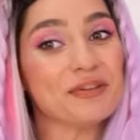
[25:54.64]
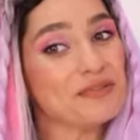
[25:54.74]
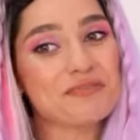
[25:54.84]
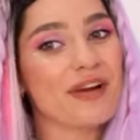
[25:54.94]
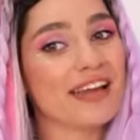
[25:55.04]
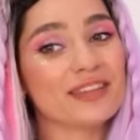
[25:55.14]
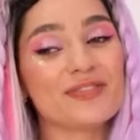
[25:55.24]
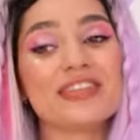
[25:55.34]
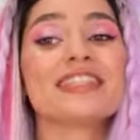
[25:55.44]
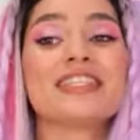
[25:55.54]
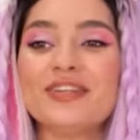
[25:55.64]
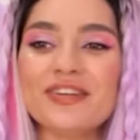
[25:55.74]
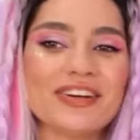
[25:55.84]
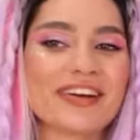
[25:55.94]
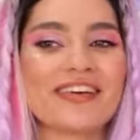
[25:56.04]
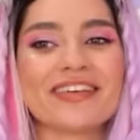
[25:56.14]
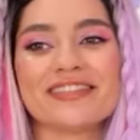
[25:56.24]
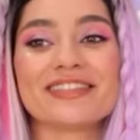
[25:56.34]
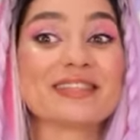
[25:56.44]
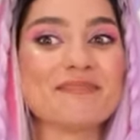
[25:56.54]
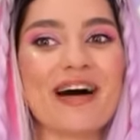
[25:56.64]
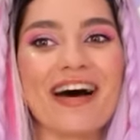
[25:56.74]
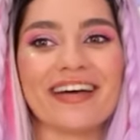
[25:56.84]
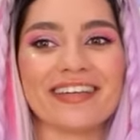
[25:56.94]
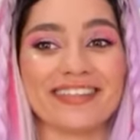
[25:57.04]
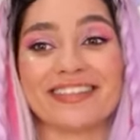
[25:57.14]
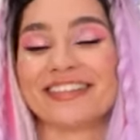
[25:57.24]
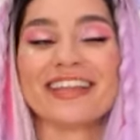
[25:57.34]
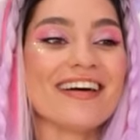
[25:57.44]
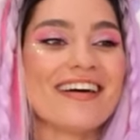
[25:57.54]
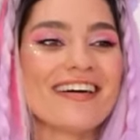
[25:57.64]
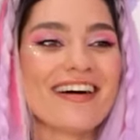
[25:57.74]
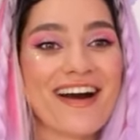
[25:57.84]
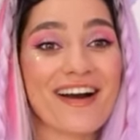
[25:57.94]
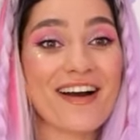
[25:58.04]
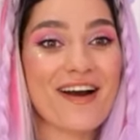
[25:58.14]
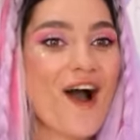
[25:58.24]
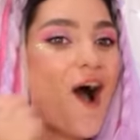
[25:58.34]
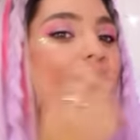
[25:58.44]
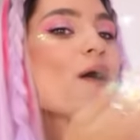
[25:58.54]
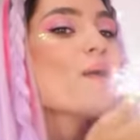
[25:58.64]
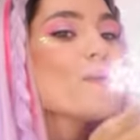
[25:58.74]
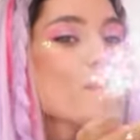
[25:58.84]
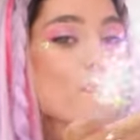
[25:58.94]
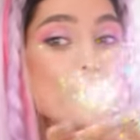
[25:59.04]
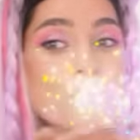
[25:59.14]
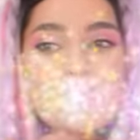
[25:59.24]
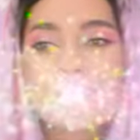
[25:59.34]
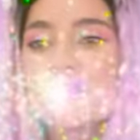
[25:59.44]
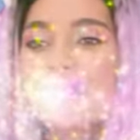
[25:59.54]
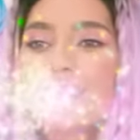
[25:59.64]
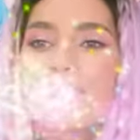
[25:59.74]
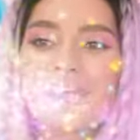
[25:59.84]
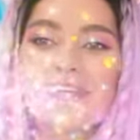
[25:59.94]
And you made this unicorn smile. Time for some more magic!